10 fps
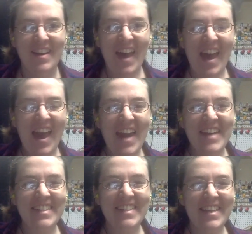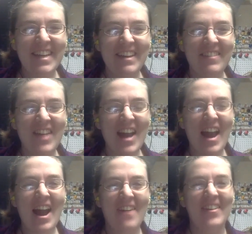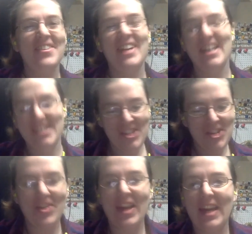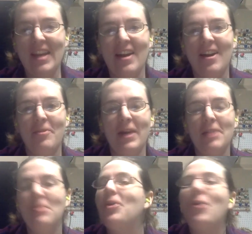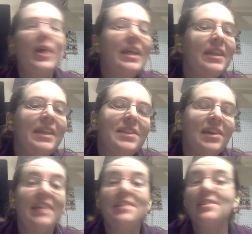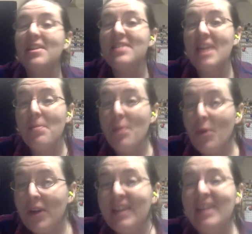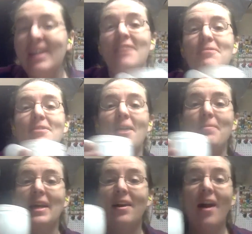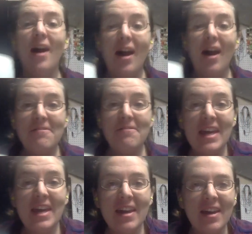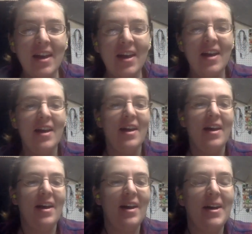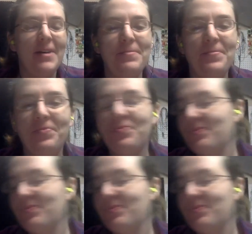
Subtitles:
Hey team, how are you guys doing? I'm recording this on a Sunday morning. I've got my coffee. Um,